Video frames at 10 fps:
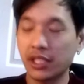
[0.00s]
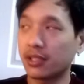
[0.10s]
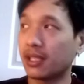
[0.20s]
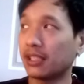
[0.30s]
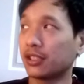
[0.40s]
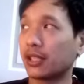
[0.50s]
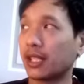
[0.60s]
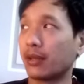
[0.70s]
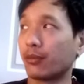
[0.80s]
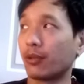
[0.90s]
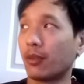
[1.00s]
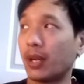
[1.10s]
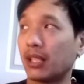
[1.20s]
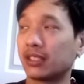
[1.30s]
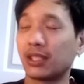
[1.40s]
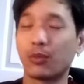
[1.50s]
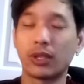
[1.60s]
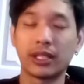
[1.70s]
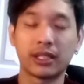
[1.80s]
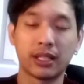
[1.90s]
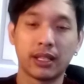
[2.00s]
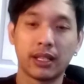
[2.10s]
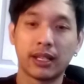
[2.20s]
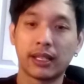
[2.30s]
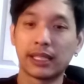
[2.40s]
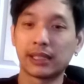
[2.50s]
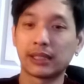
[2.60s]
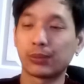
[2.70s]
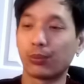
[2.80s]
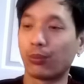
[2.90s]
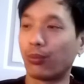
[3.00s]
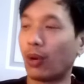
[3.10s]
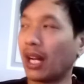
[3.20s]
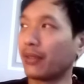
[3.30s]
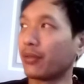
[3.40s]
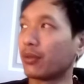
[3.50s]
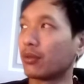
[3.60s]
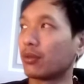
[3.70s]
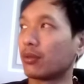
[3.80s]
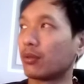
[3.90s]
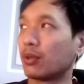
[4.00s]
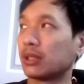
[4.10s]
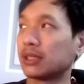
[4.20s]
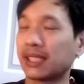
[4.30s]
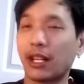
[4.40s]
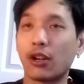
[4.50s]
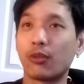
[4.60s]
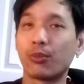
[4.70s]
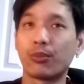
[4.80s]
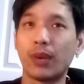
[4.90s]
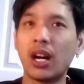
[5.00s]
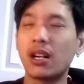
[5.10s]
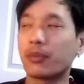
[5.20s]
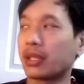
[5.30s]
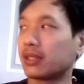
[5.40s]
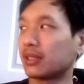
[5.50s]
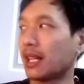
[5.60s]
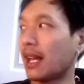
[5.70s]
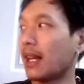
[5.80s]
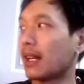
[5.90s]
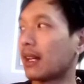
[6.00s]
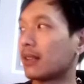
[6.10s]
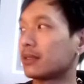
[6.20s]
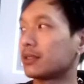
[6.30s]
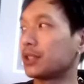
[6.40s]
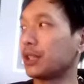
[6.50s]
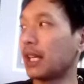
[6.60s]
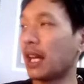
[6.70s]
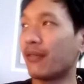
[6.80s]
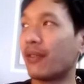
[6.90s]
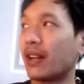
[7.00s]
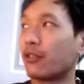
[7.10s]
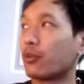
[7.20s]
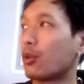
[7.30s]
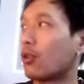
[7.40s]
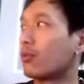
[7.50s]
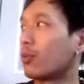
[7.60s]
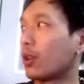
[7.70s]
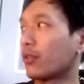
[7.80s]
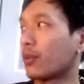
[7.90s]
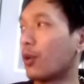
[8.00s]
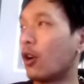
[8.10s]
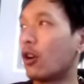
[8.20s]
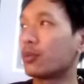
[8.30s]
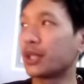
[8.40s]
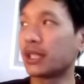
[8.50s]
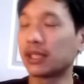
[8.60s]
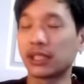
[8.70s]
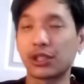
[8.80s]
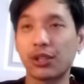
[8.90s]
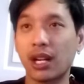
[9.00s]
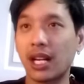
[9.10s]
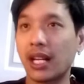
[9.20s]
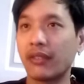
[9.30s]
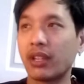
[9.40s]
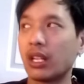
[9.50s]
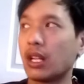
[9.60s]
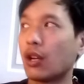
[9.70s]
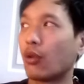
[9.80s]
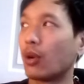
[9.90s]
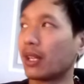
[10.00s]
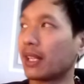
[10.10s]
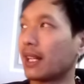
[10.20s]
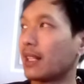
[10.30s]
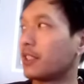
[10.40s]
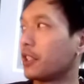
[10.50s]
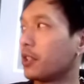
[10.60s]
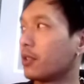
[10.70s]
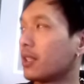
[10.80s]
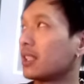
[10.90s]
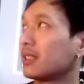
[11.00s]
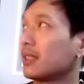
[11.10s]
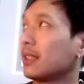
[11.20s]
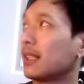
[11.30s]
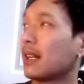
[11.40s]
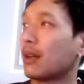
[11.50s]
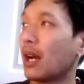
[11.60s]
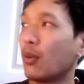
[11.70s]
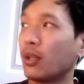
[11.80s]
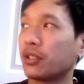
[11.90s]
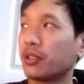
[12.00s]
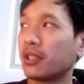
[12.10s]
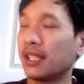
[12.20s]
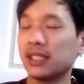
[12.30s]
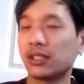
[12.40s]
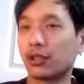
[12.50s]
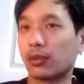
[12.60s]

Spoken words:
yesterday about someone, his wife was a stay-home mom, and say, hey, she can't find remote work from home. She doesn't drive. What can I do? And I went through the list through them. I